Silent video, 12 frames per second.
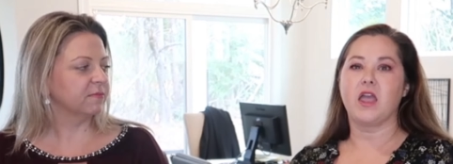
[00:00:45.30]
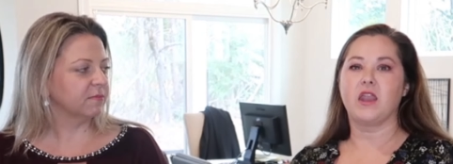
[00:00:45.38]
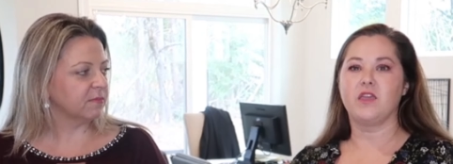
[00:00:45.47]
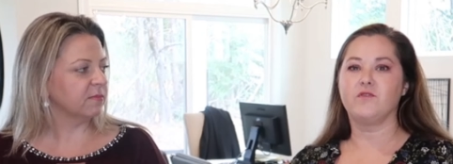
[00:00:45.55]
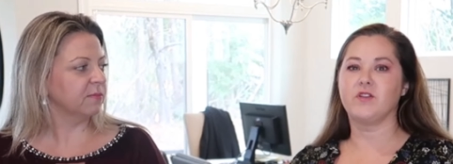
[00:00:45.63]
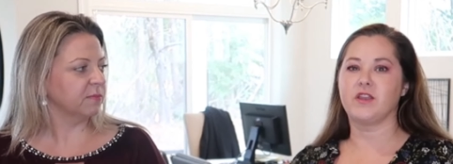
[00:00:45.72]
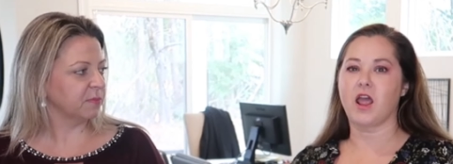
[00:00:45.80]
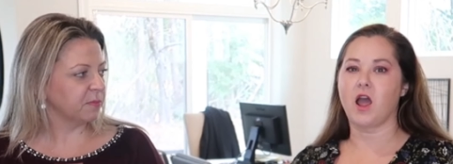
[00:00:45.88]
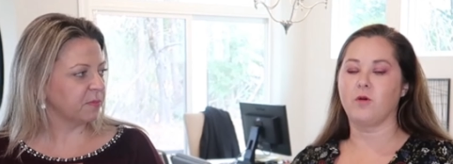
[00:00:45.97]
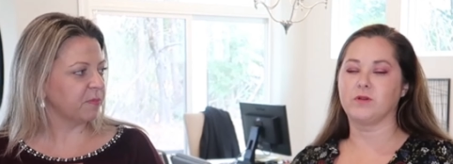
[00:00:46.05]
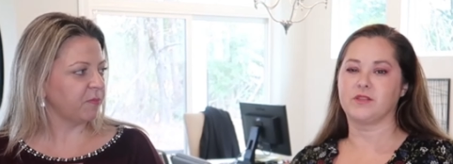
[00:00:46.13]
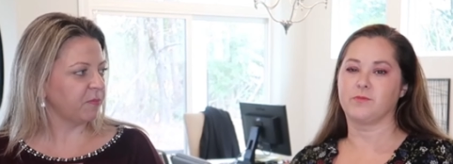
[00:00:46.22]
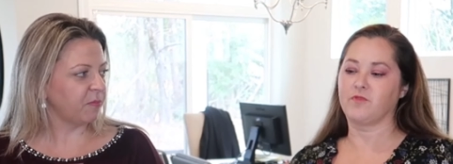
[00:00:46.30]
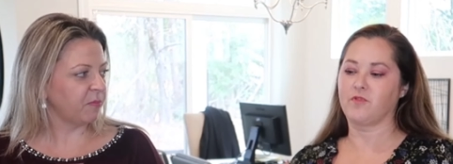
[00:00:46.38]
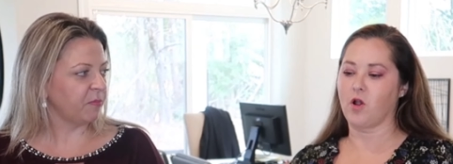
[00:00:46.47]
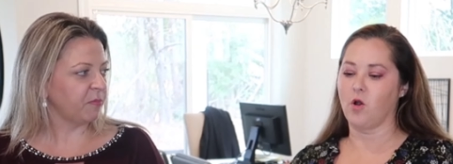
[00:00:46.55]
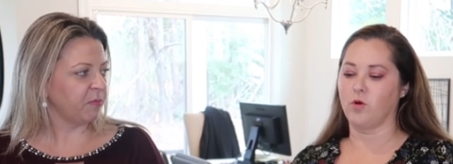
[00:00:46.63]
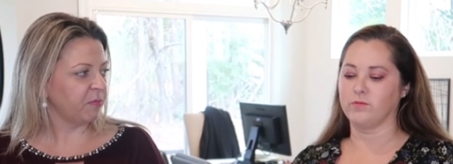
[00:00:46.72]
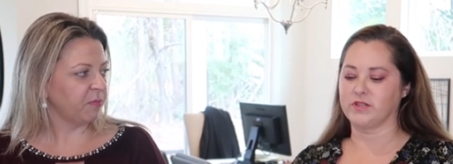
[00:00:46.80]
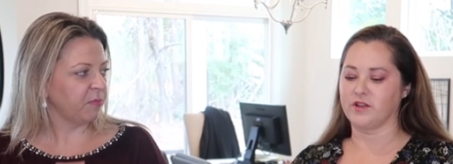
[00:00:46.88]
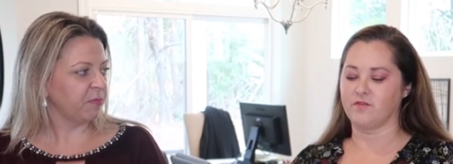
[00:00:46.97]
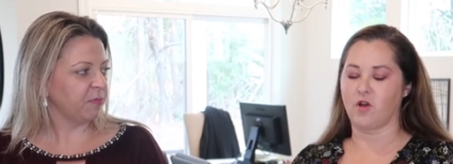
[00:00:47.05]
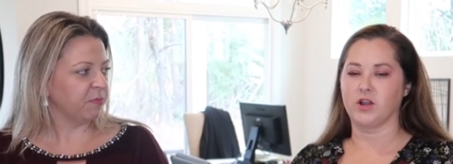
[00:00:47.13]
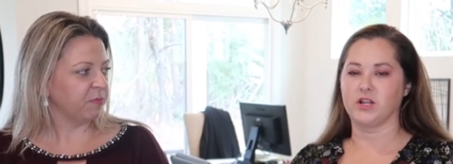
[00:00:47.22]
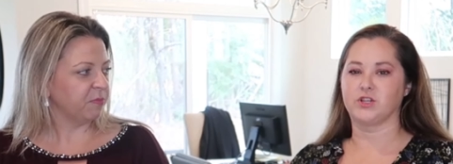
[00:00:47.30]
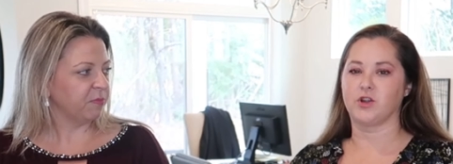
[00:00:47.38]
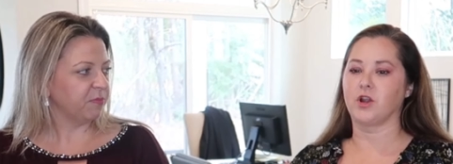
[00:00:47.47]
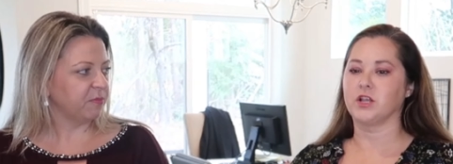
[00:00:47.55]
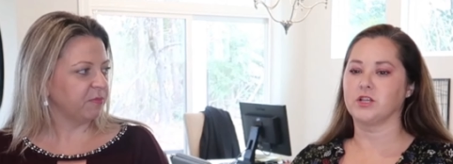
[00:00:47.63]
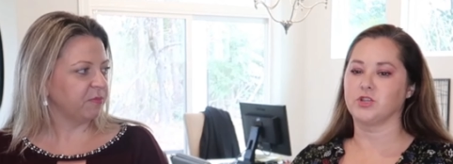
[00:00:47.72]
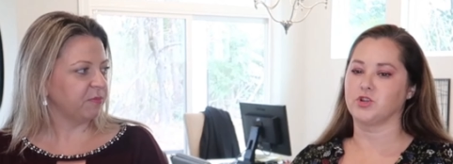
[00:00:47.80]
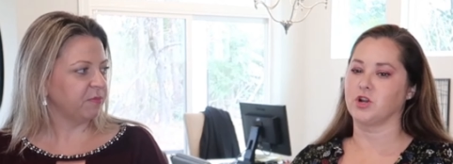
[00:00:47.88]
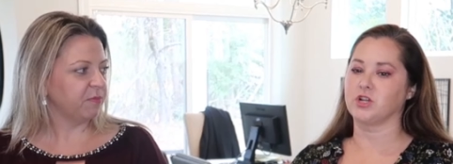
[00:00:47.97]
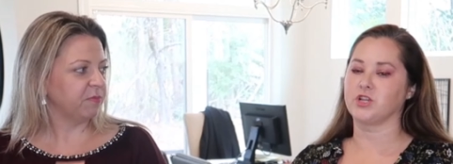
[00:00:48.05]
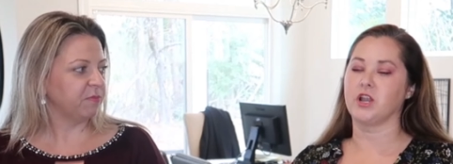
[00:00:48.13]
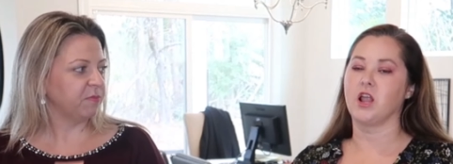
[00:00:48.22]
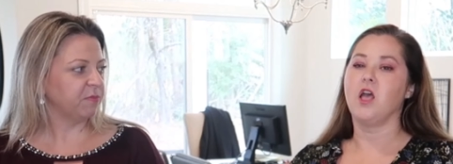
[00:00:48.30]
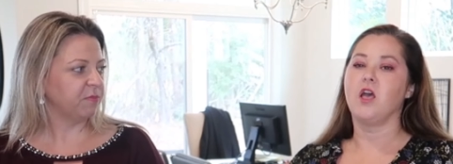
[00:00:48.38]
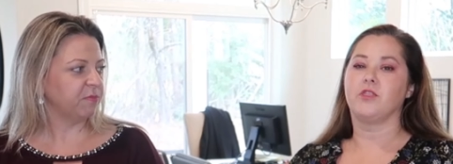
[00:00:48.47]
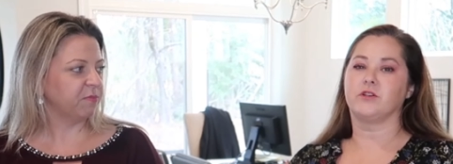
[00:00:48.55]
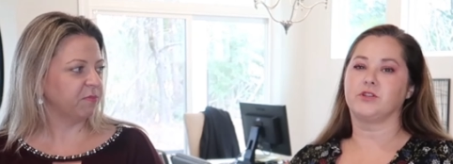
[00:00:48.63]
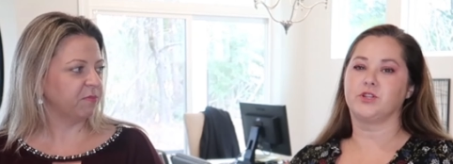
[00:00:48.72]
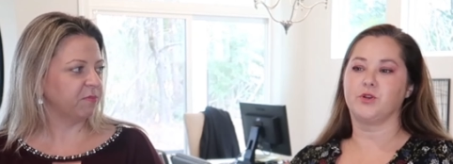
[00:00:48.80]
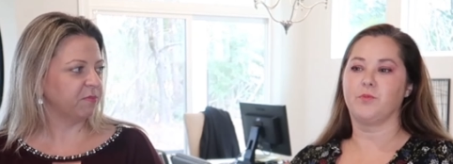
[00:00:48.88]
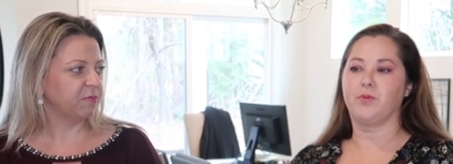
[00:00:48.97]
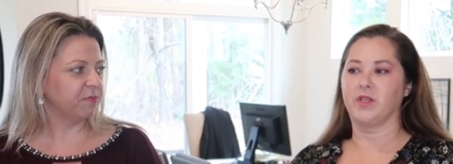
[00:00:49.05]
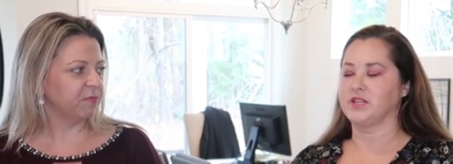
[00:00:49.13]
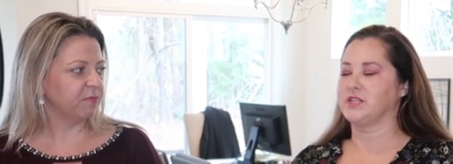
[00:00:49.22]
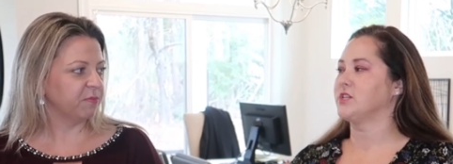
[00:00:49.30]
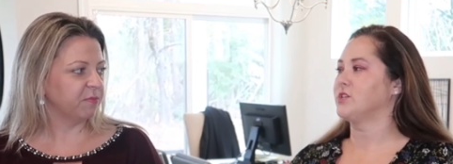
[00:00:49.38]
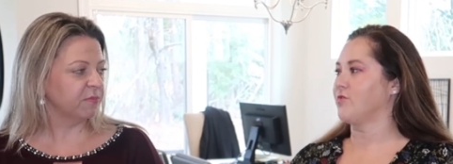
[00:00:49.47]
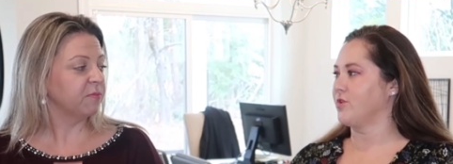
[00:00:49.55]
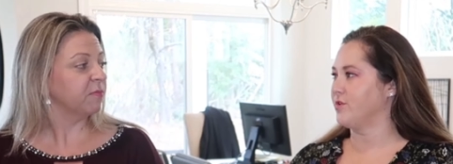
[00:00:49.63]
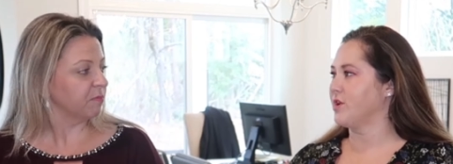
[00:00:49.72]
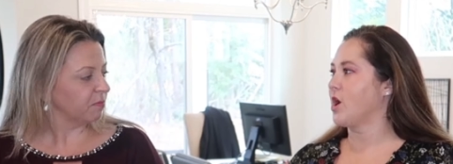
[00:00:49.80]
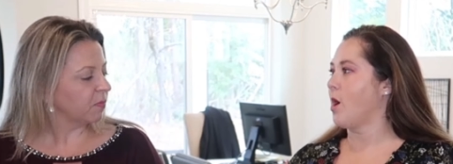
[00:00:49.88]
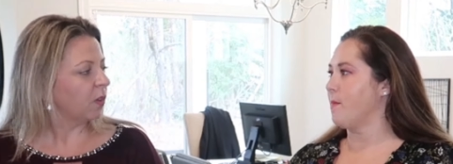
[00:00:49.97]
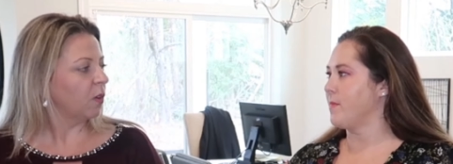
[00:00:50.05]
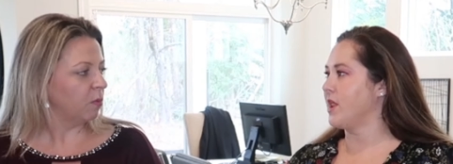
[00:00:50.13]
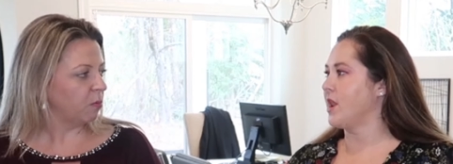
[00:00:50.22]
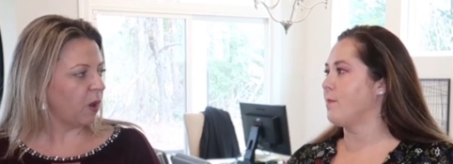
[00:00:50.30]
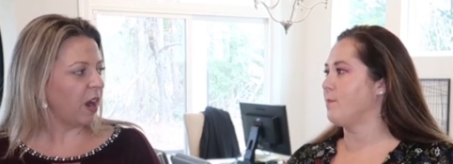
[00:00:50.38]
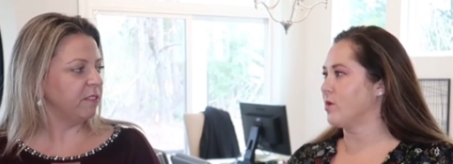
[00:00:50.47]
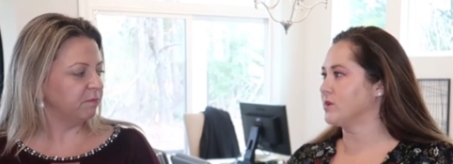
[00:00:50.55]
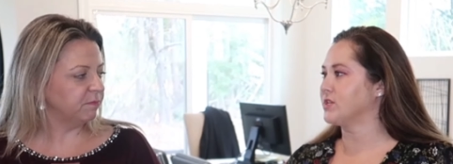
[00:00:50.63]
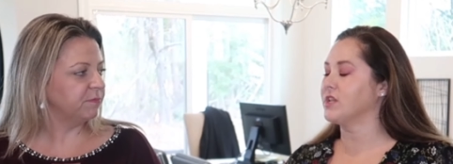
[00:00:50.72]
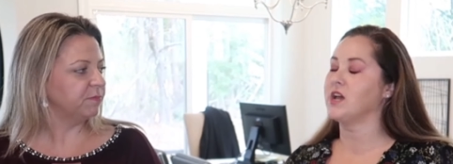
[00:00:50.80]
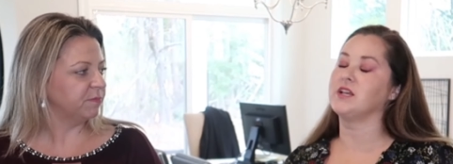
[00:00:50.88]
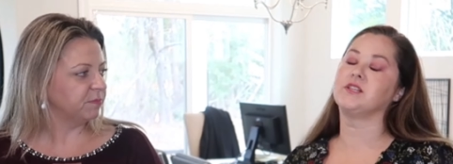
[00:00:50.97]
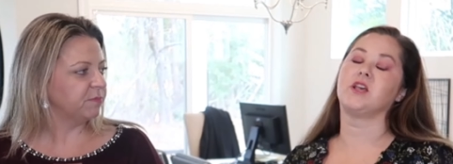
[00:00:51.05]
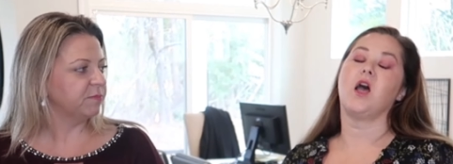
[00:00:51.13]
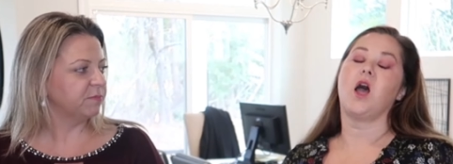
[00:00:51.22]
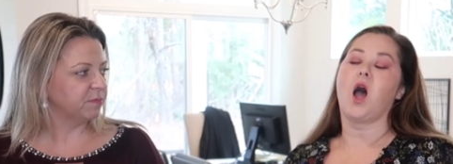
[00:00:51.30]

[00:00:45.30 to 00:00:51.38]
Speaker 1: And even now with some of our homes that have already started construction, there's still places for you to come in and right. personalize.